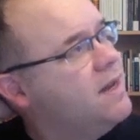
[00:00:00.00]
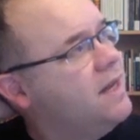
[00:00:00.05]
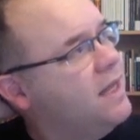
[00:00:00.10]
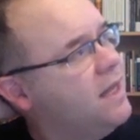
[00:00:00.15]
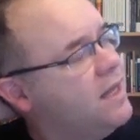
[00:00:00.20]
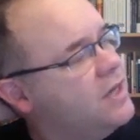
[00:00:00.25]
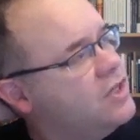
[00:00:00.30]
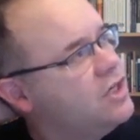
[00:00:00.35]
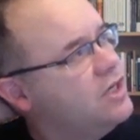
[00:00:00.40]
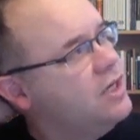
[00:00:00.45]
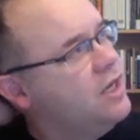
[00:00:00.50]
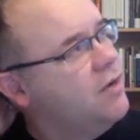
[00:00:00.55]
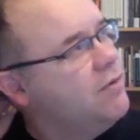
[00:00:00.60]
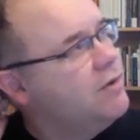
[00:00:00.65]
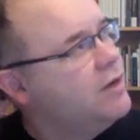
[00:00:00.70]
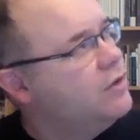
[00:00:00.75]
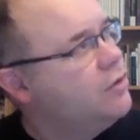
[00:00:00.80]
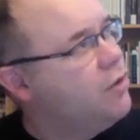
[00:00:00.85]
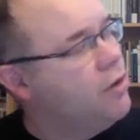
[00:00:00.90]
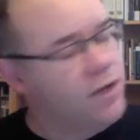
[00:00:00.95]
Engineering
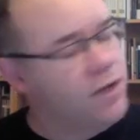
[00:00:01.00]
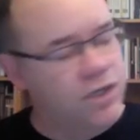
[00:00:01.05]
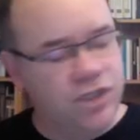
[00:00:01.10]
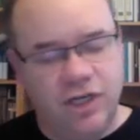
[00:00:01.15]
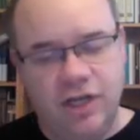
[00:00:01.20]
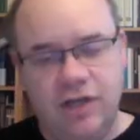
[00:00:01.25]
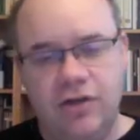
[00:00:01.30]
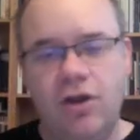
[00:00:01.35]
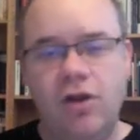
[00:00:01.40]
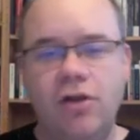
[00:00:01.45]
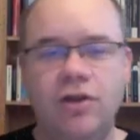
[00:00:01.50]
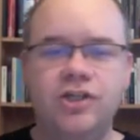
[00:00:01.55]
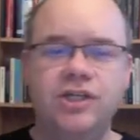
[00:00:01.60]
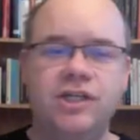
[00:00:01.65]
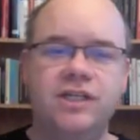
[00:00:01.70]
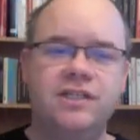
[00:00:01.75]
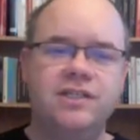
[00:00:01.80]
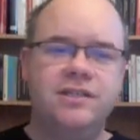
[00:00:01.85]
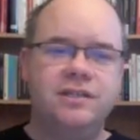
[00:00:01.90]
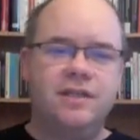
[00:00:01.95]
and Knowledge
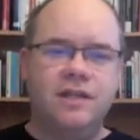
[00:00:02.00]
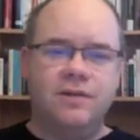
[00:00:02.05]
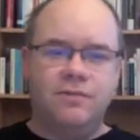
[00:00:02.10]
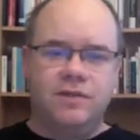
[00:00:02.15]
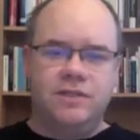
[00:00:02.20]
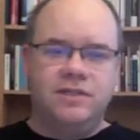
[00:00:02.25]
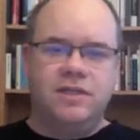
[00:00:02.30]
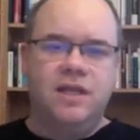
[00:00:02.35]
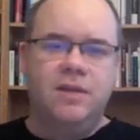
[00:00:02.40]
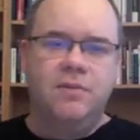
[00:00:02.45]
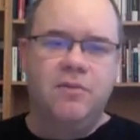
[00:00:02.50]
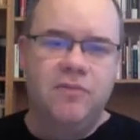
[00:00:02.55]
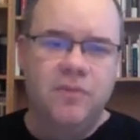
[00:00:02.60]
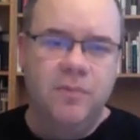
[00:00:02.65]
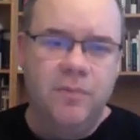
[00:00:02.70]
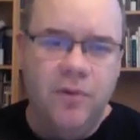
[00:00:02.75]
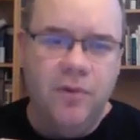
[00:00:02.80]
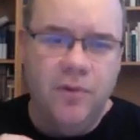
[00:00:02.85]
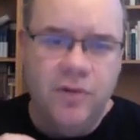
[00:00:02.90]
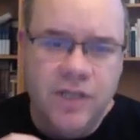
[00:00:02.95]
Technologies. That was the name of the
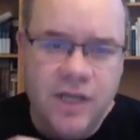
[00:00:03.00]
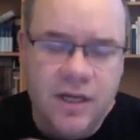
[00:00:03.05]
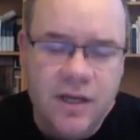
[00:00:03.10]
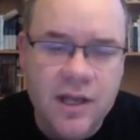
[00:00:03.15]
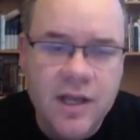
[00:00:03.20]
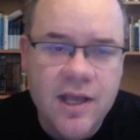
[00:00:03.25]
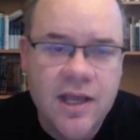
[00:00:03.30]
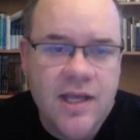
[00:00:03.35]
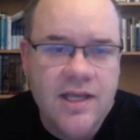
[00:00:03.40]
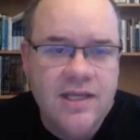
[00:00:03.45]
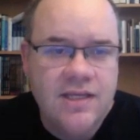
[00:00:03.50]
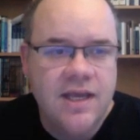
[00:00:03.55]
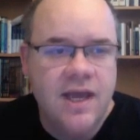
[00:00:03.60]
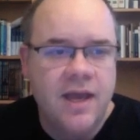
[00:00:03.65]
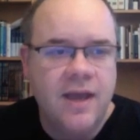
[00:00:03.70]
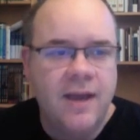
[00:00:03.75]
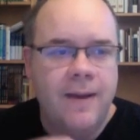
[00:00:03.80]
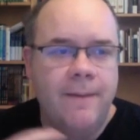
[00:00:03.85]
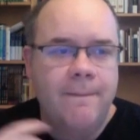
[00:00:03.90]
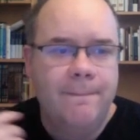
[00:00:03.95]
project.
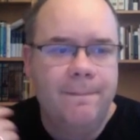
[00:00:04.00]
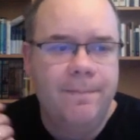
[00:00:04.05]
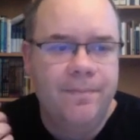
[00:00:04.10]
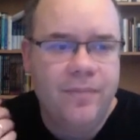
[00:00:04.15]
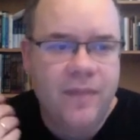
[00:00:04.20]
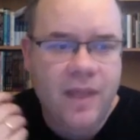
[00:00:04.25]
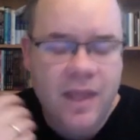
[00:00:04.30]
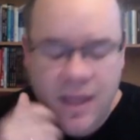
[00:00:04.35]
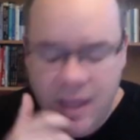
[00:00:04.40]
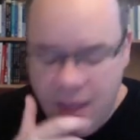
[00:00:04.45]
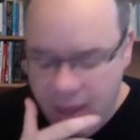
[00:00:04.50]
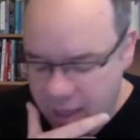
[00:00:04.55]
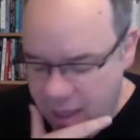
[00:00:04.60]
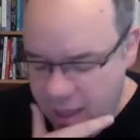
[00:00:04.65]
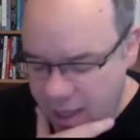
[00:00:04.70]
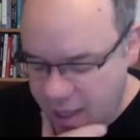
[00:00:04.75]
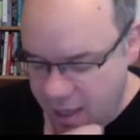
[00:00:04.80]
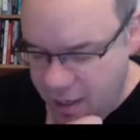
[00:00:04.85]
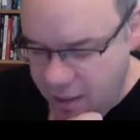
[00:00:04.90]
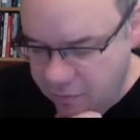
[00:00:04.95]

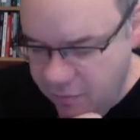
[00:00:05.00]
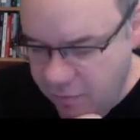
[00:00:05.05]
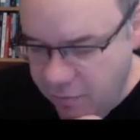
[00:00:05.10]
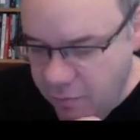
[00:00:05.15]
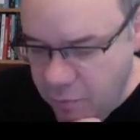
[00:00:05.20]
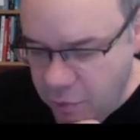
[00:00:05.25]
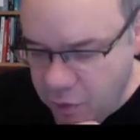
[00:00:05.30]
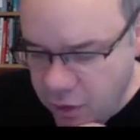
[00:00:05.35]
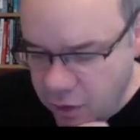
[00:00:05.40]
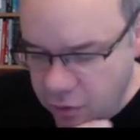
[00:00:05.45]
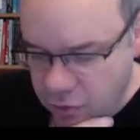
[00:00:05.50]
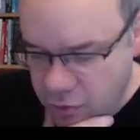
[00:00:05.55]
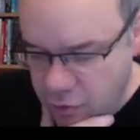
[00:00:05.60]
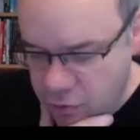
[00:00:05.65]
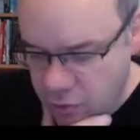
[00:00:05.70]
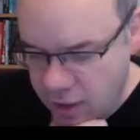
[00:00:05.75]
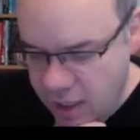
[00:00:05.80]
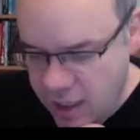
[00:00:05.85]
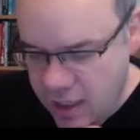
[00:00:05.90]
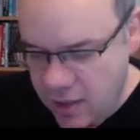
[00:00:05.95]
And we were working
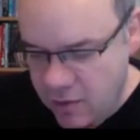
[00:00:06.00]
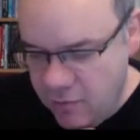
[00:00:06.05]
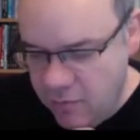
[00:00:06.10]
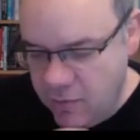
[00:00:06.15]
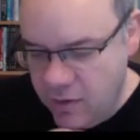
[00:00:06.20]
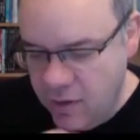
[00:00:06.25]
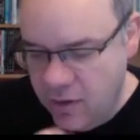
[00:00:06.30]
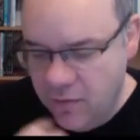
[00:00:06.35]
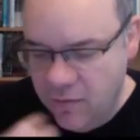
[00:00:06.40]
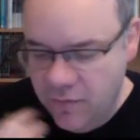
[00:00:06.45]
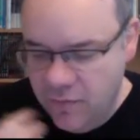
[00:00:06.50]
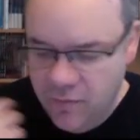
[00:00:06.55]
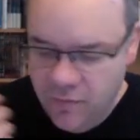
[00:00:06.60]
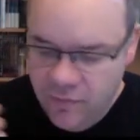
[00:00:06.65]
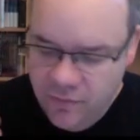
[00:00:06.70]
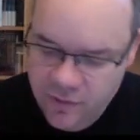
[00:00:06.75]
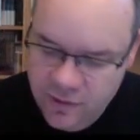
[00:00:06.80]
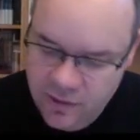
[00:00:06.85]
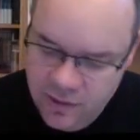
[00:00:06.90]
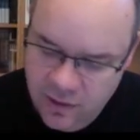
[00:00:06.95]
together with
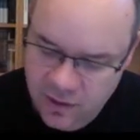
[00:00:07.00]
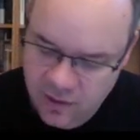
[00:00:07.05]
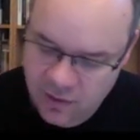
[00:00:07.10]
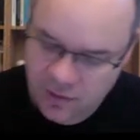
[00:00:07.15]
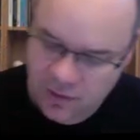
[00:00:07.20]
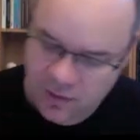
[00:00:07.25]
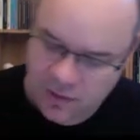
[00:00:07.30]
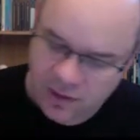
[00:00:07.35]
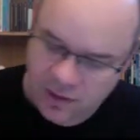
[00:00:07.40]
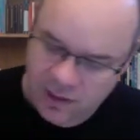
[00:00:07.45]
the